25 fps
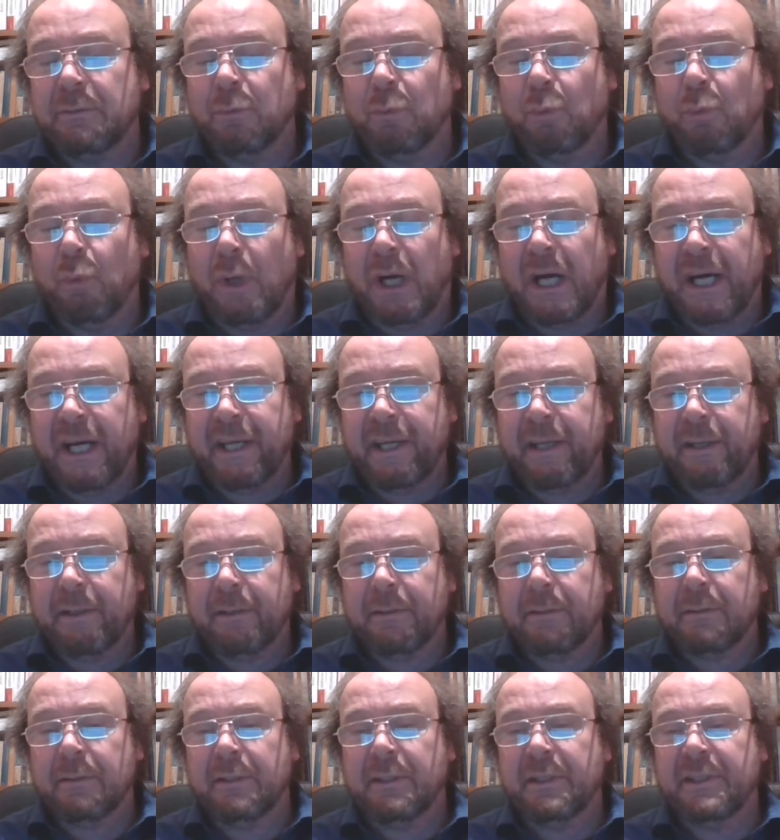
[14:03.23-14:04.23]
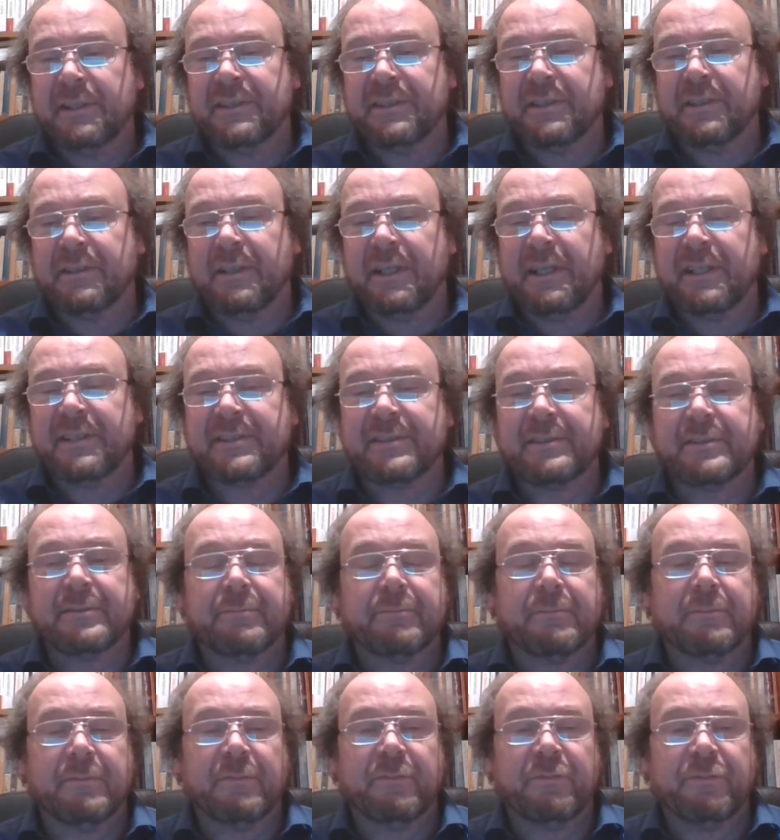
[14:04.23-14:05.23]
why is it less?
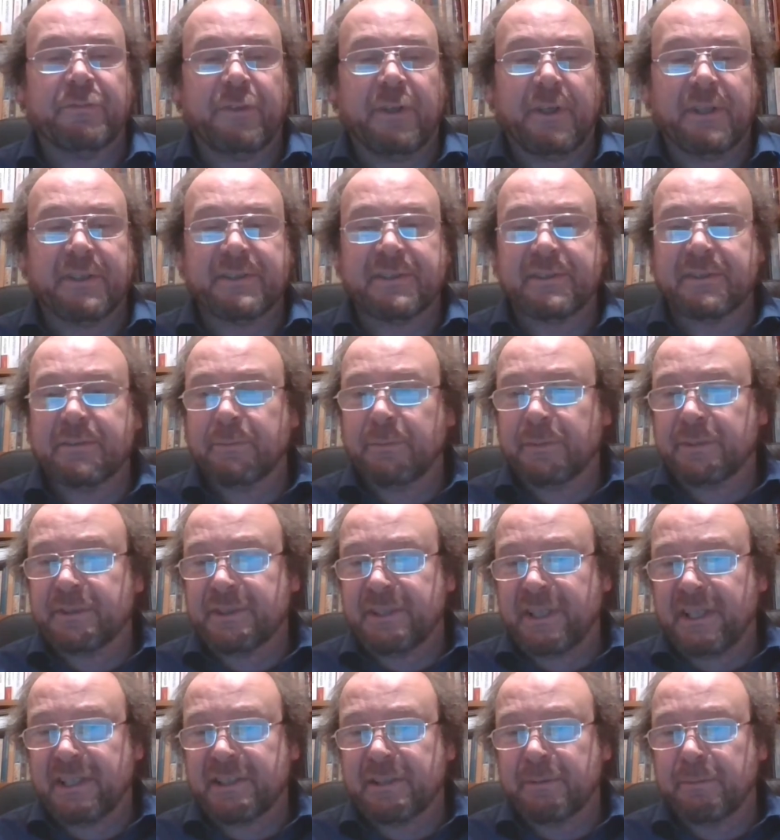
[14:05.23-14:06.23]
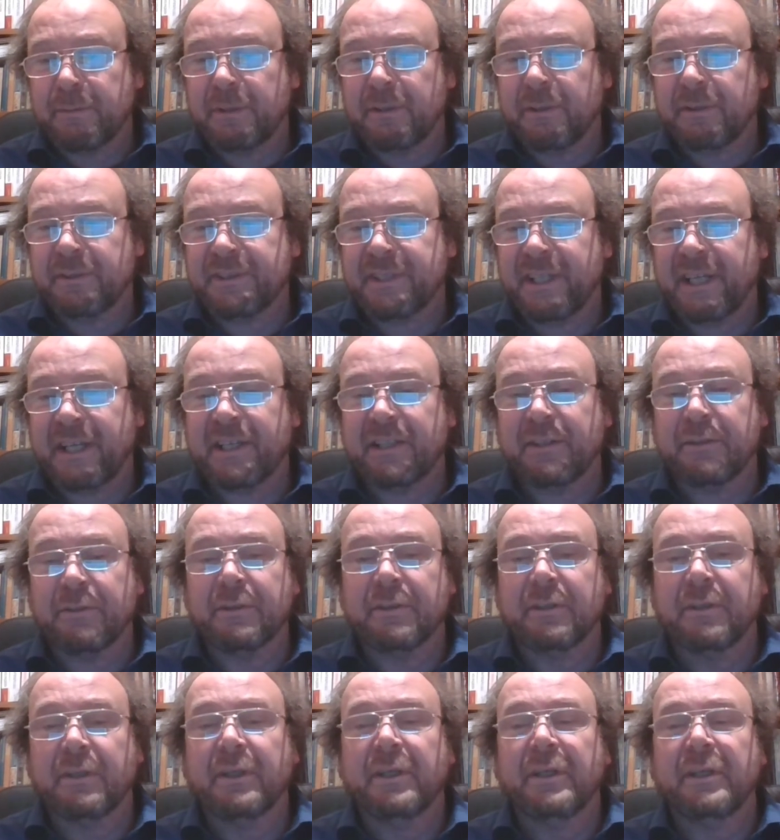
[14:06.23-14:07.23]
First, it's taxable. Second,
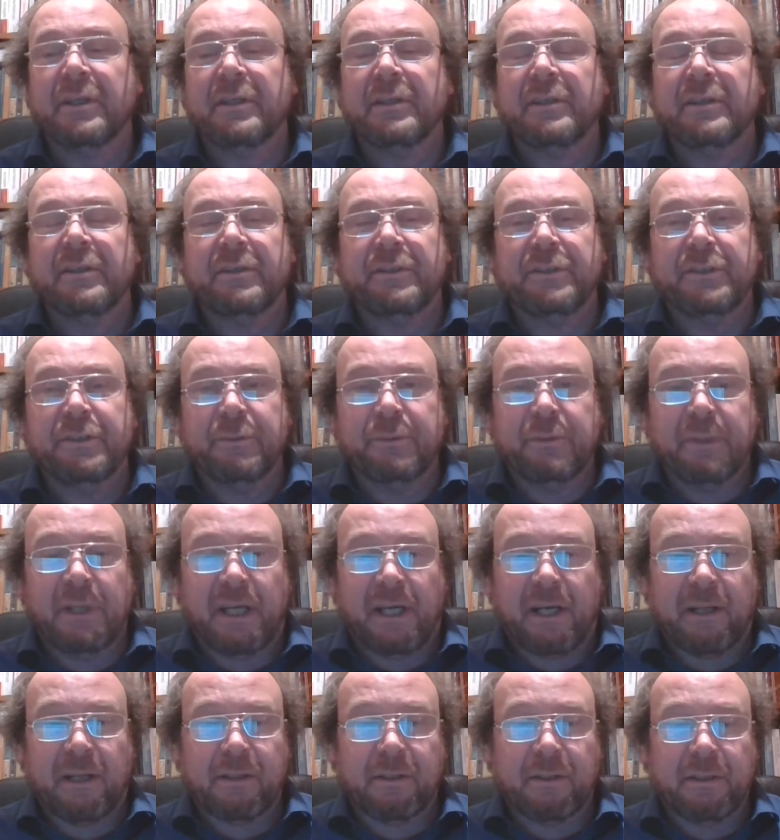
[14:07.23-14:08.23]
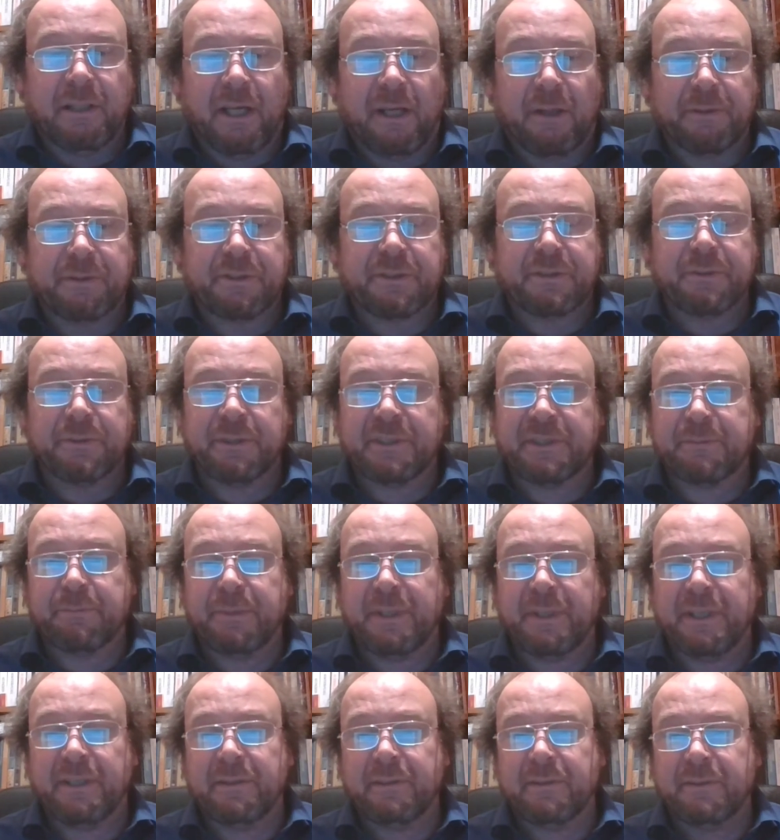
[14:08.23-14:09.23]
you are allowed to
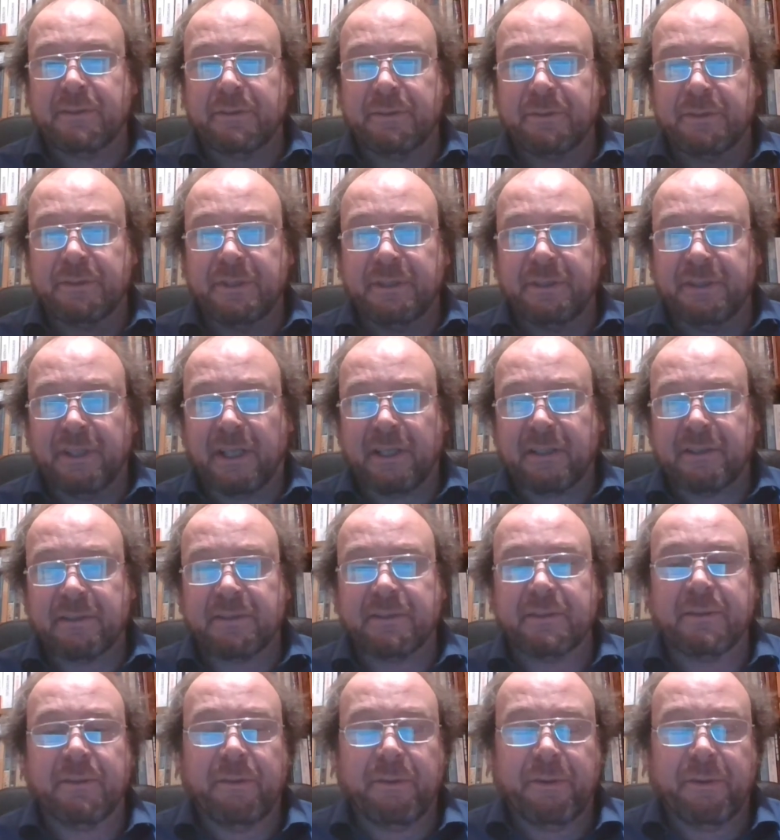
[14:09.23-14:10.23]
deduct